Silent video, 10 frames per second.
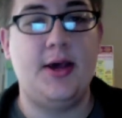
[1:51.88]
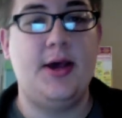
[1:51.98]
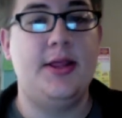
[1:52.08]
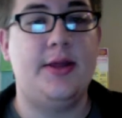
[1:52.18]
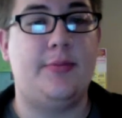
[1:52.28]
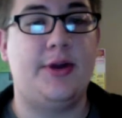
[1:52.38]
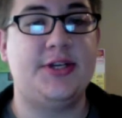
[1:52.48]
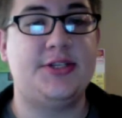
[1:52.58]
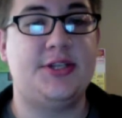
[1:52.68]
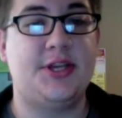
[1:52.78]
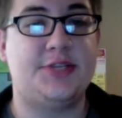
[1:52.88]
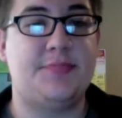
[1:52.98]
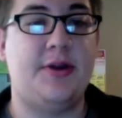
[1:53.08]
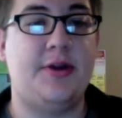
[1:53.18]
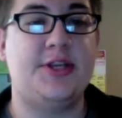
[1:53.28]
that brings the
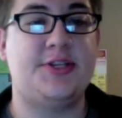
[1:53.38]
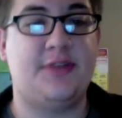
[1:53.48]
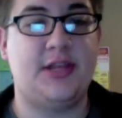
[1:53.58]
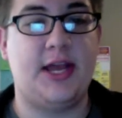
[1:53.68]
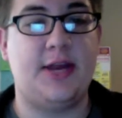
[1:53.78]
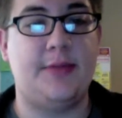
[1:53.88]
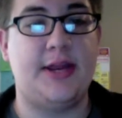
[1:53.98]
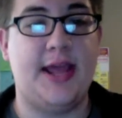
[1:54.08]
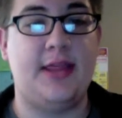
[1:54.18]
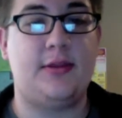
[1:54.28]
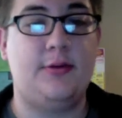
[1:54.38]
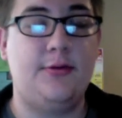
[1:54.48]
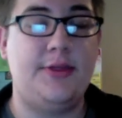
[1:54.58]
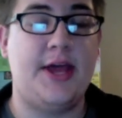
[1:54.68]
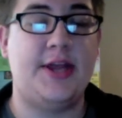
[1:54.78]
experience of enlightenment, and
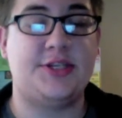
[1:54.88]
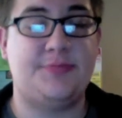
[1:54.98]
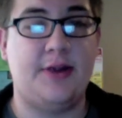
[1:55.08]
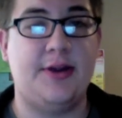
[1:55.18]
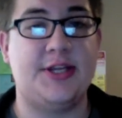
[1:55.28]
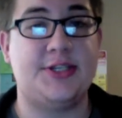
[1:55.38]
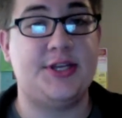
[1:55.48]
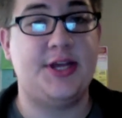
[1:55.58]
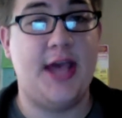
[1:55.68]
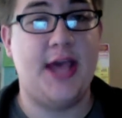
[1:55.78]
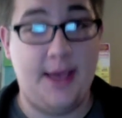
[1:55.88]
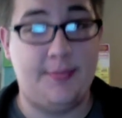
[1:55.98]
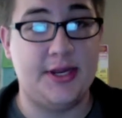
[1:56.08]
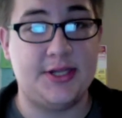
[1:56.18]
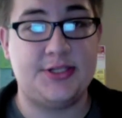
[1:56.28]
through that experience,
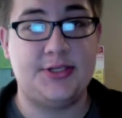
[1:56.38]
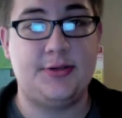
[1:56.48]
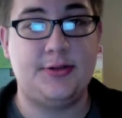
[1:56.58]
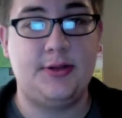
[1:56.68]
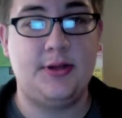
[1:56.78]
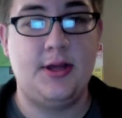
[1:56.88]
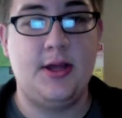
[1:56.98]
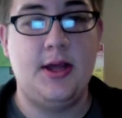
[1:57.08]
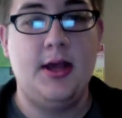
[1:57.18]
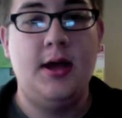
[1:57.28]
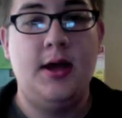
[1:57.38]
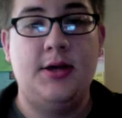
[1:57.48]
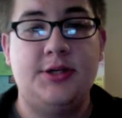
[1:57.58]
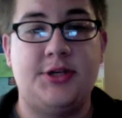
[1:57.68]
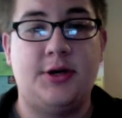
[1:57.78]
happiness.
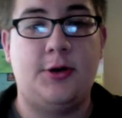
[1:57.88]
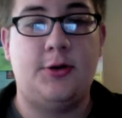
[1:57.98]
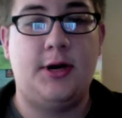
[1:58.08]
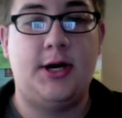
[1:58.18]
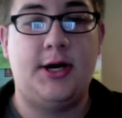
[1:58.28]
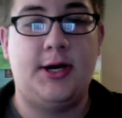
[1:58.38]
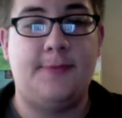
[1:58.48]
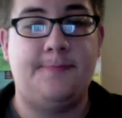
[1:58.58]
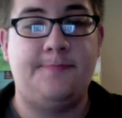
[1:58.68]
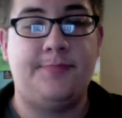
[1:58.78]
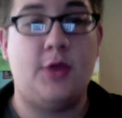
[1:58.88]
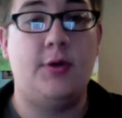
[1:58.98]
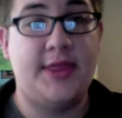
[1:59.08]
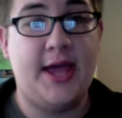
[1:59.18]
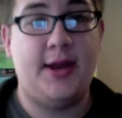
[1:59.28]
So,
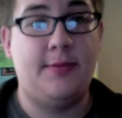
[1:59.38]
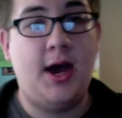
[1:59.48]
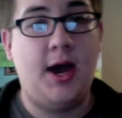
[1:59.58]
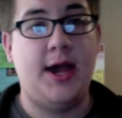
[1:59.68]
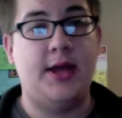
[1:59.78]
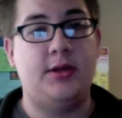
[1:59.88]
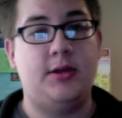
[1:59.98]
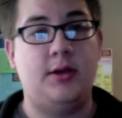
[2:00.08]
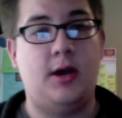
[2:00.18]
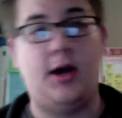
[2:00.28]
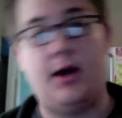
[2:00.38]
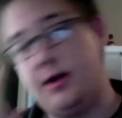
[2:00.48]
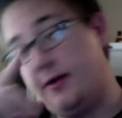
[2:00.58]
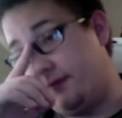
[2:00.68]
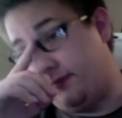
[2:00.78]
with that in mind,
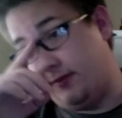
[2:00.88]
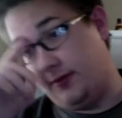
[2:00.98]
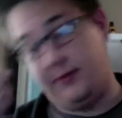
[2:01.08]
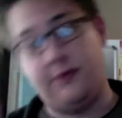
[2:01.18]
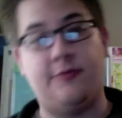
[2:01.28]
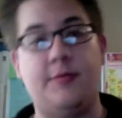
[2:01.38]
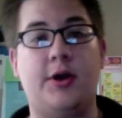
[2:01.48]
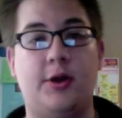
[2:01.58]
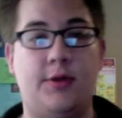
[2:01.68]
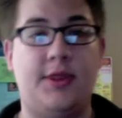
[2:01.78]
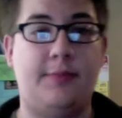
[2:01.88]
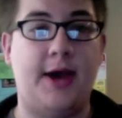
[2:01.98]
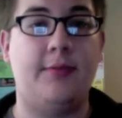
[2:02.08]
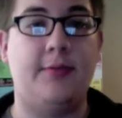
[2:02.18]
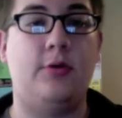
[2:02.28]
if you're familiar with the
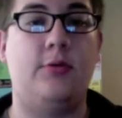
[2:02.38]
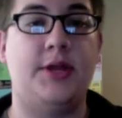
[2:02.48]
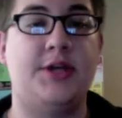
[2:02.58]
Bible, when they